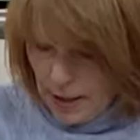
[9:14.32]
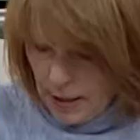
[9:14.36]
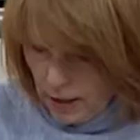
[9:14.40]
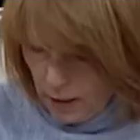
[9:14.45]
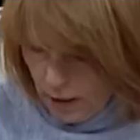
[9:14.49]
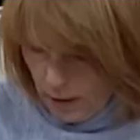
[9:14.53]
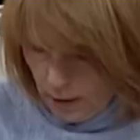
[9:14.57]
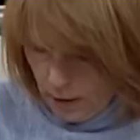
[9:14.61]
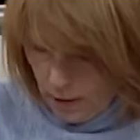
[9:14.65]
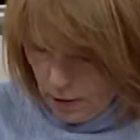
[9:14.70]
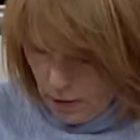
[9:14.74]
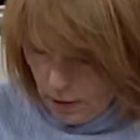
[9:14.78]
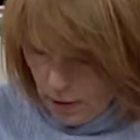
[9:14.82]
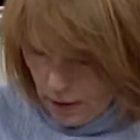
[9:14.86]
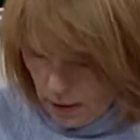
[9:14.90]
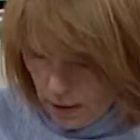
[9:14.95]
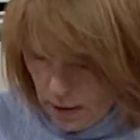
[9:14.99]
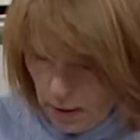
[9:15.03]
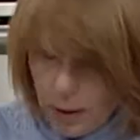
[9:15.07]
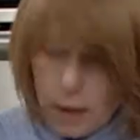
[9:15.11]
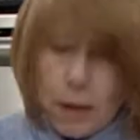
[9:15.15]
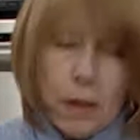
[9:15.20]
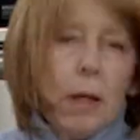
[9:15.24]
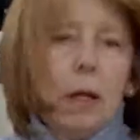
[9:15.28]
do
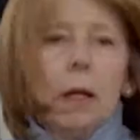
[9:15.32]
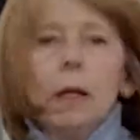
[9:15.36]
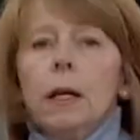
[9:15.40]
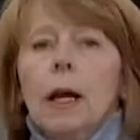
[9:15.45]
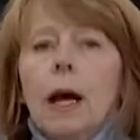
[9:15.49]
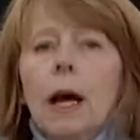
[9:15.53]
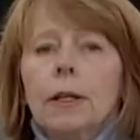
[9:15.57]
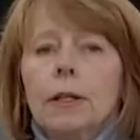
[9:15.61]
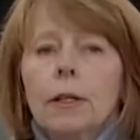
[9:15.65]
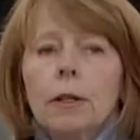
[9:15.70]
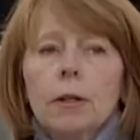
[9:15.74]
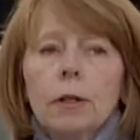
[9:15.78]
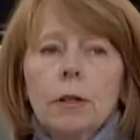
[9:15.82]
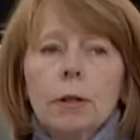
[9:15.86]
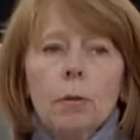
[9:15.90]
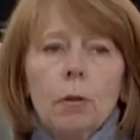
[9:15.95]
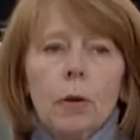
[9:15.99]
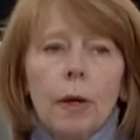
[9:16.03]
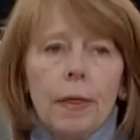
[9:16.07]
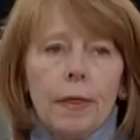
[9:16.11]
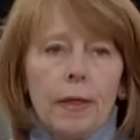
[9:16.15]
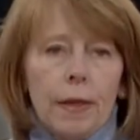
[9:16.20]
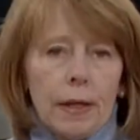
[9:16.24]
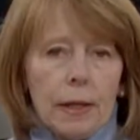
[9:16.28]

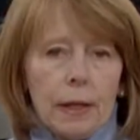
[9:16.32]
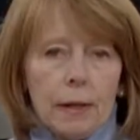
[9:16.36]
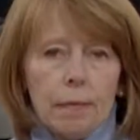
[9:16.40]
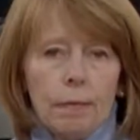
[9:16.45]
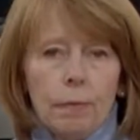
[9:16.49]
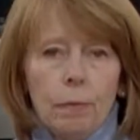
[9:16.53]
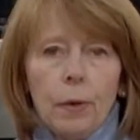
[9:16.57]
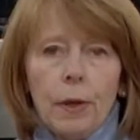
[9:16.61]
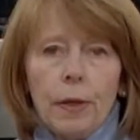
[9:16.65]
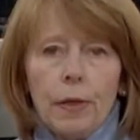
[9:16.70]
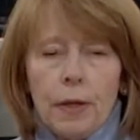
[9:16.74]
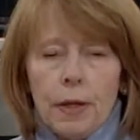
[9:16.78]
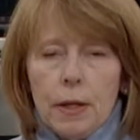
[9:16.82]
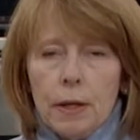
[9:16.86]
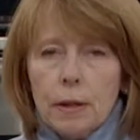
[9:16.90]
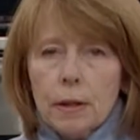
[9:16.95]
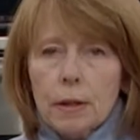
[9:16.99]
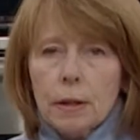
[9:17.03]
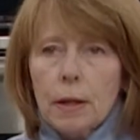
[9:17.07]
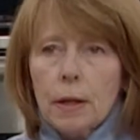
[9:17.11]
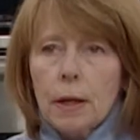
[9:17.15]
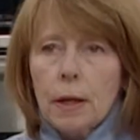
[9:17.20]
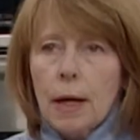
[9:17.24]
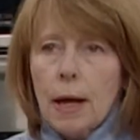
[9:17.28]
one thing with
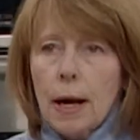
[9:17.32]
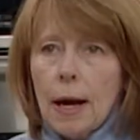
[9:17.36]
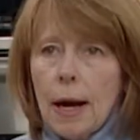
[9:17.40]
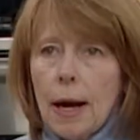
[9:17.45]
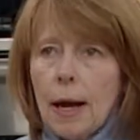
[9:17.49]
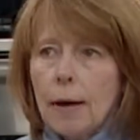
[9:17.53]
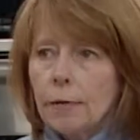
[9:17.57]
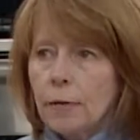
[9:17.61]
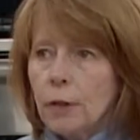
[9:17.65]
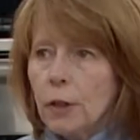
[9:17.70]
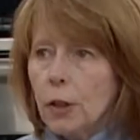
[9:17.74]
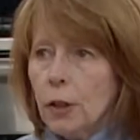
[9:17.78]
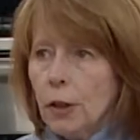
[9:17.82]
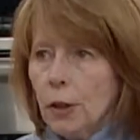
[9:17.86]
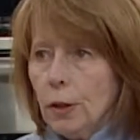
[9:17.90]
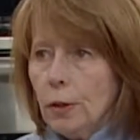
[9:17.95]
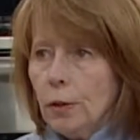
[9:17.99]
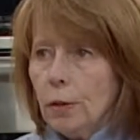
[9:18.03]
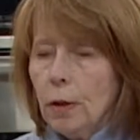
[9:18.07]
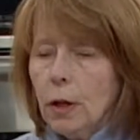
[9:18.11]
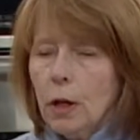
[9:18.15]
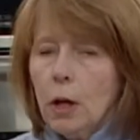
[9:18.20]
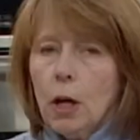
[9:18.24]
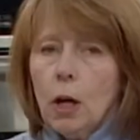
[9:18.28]
this. I have two.
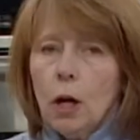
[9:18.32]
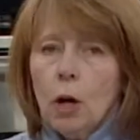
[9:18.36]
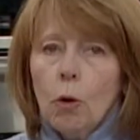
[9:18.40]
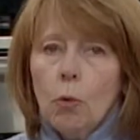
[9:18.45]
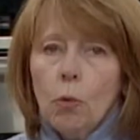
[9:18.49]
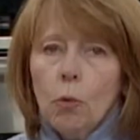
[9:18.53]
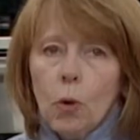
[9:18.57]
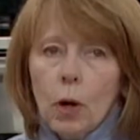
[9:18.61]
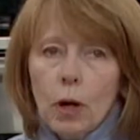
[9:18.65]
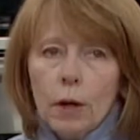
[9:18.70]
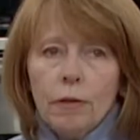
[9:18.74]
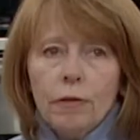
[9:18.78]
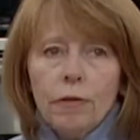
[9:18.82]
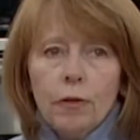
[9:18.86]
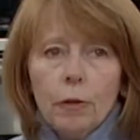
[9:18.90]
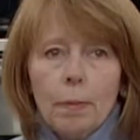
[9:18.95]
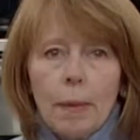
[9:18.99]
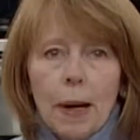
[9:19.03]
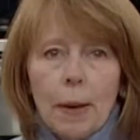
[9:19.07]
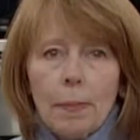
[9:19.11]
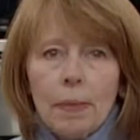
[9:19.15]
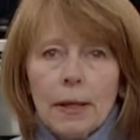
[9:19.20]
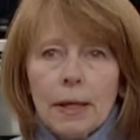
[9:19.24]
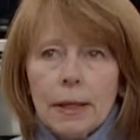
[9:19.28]
One for
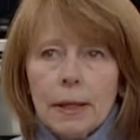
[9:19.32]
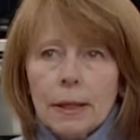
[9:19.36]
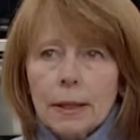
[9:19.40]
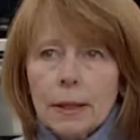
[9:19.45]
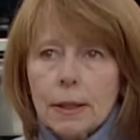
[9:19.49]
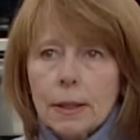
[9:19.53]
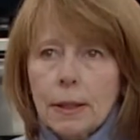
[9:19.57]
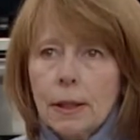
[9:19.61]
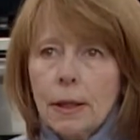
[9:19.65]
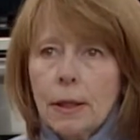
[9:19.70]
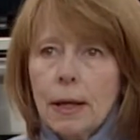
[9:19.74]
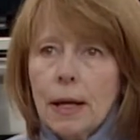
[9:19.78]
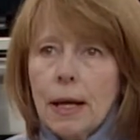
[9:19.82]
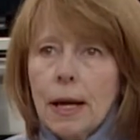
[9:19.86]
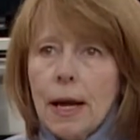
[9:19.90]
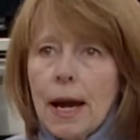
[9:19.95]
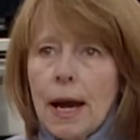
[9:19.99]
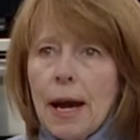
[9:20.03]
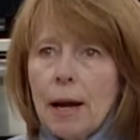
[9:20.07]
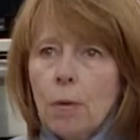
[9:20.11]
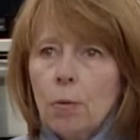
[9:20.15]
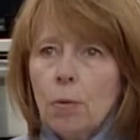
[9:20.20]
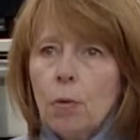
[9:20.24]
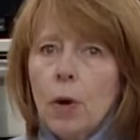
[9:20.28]
my meats
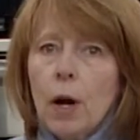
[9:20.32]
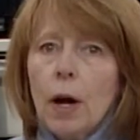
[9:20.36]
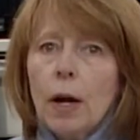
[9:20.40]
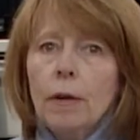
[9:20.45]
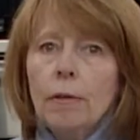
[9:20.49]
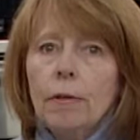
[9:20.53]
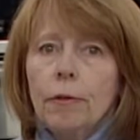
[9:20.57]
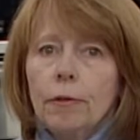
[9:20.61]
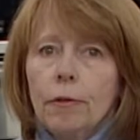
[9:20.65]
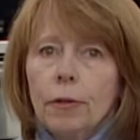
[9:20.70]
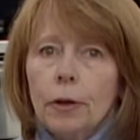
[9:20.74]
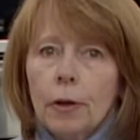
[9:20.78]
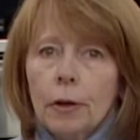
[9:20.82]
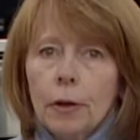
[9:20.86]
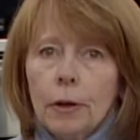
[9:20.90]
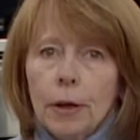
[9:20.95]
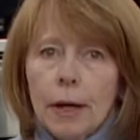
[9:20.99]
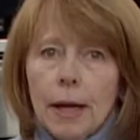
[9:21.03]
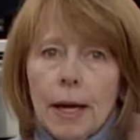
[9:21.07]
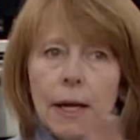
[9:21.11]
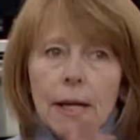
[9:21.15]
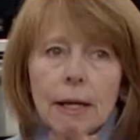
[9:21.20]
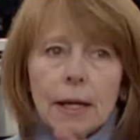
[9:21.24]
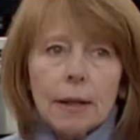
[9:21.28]
and one for
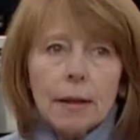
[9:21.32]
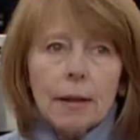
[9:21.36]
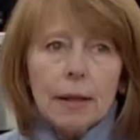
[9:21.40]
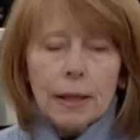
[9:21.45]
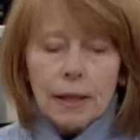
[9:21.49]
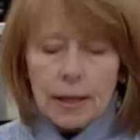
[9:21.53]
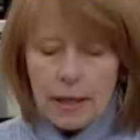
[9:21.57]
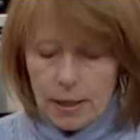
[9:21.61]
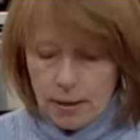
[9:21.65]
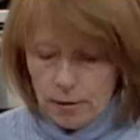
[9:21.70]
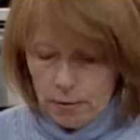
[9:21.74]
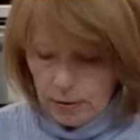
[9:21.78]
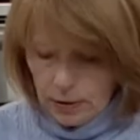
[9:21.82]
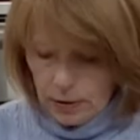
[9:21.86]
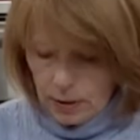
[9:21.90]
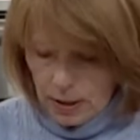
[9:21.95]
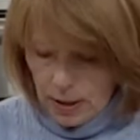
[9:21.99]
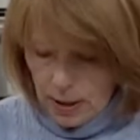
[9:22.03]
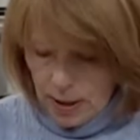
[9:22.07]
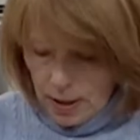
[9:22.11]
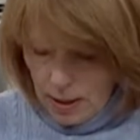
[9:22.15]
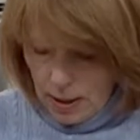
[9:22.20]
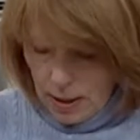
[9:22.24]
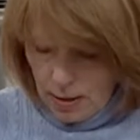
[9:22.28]
anything else.
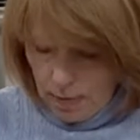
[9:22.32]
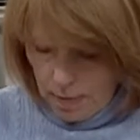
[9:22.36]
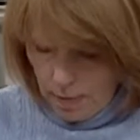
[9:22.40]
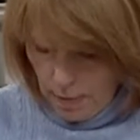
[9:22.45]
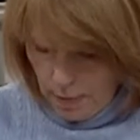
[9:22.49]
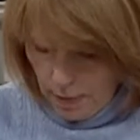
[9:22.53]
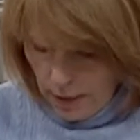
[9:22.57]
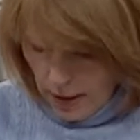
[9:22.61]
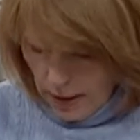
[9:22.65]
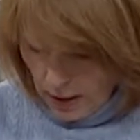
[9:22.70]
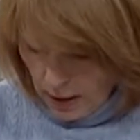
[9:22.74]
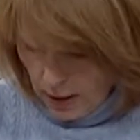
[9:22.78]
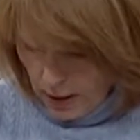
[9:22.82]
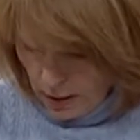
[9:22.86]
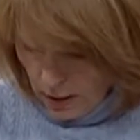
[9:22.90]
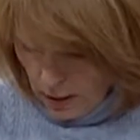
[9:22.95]
But